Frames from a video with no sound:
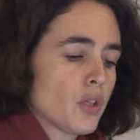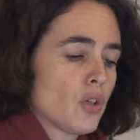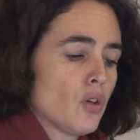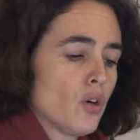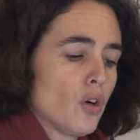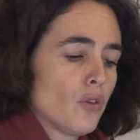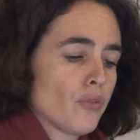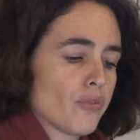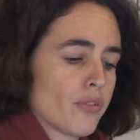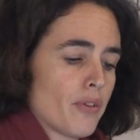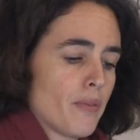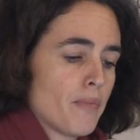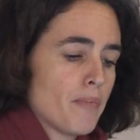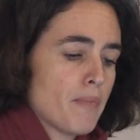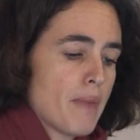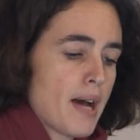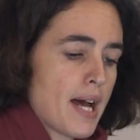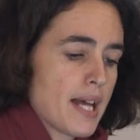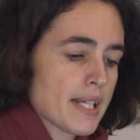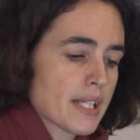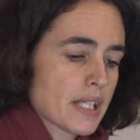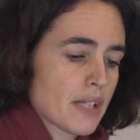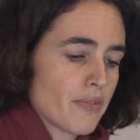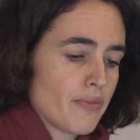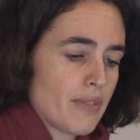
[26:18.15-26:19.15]
go from
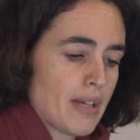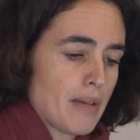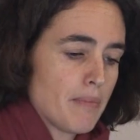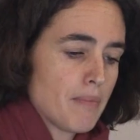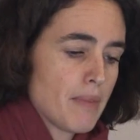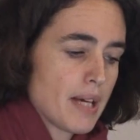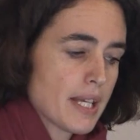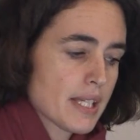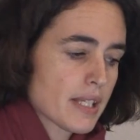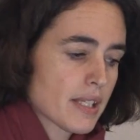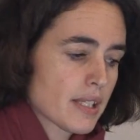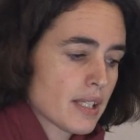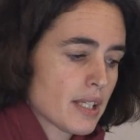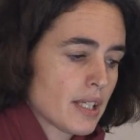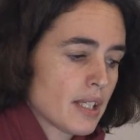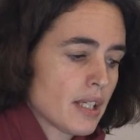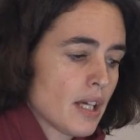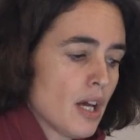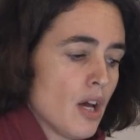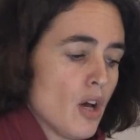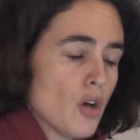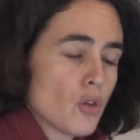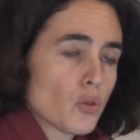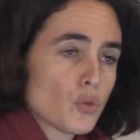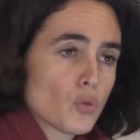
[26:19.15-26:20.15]
mask via masking
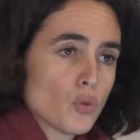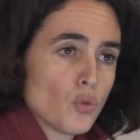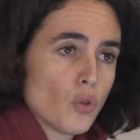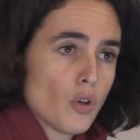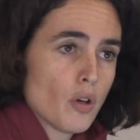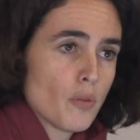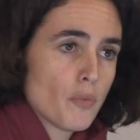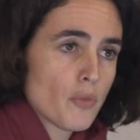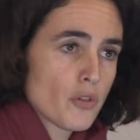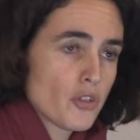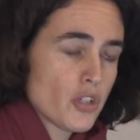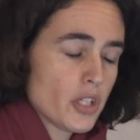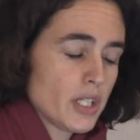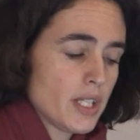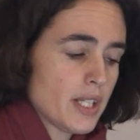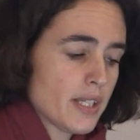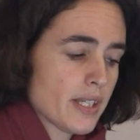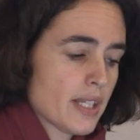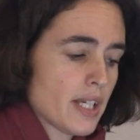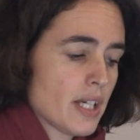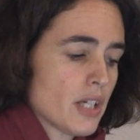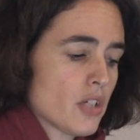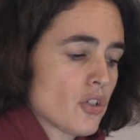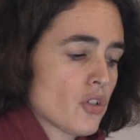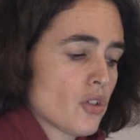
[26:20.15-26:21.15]
to
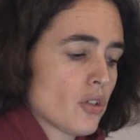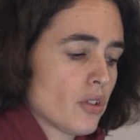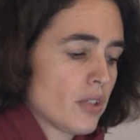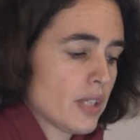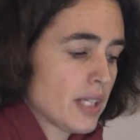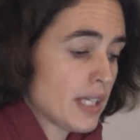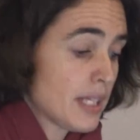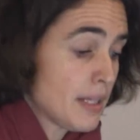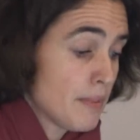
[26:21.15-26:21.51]
homogenization,